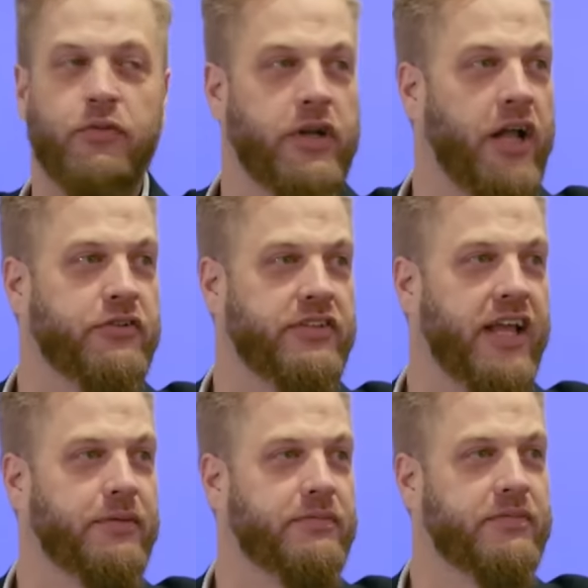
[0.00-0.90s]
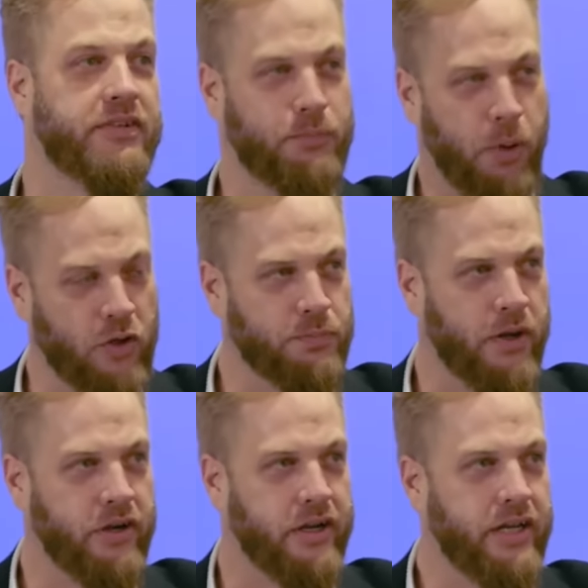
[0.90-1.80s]
if you want to understand
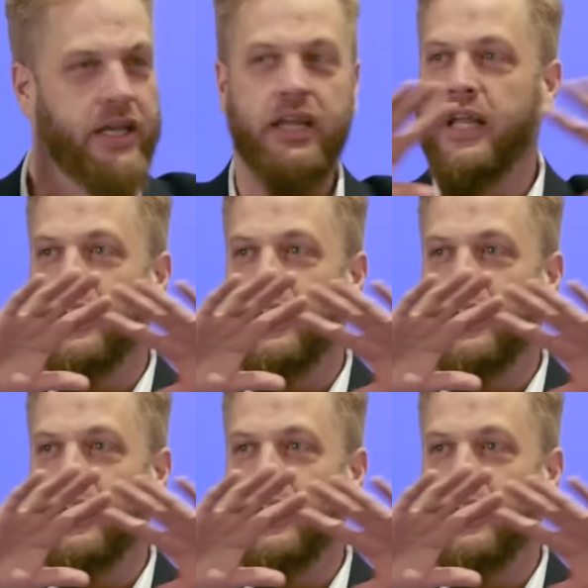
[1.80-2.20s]
postmodernity,